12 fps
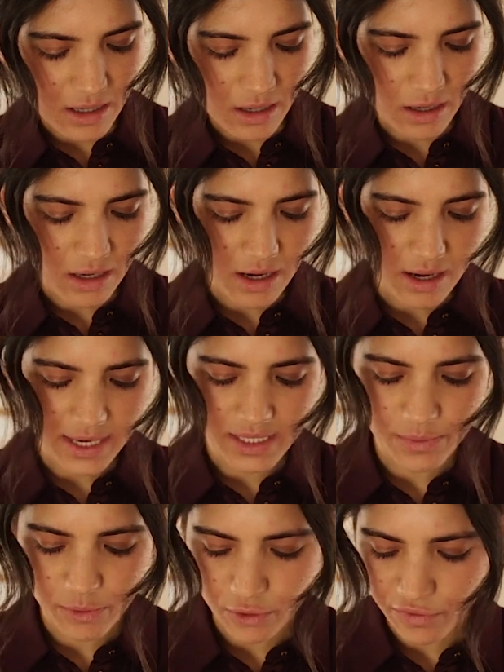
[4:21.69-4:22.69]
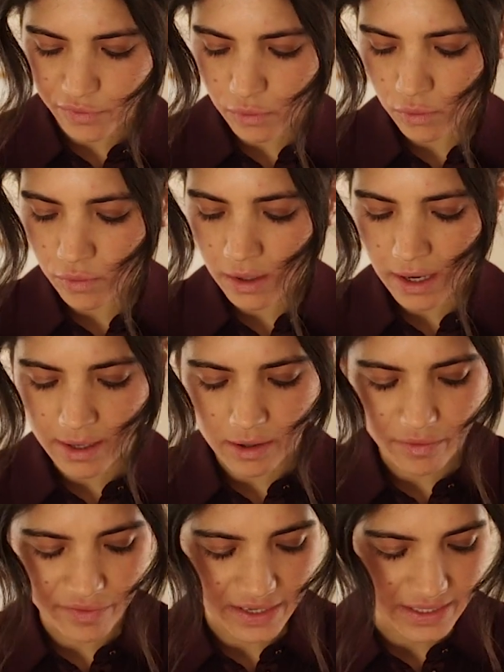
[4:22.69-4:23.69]
color. It's beautiful. I
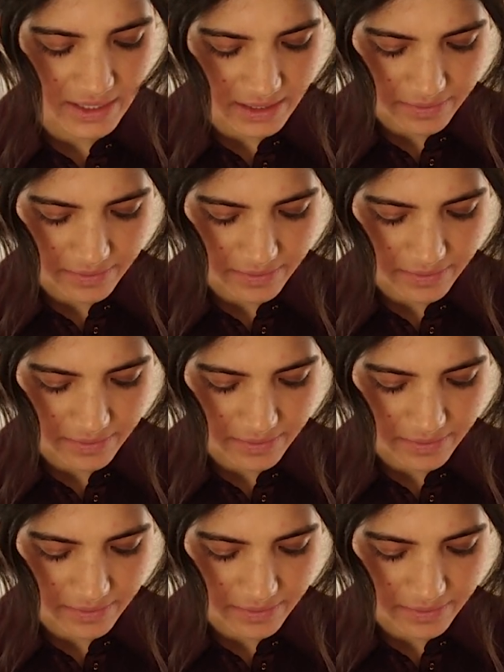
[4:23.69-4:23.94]
love it.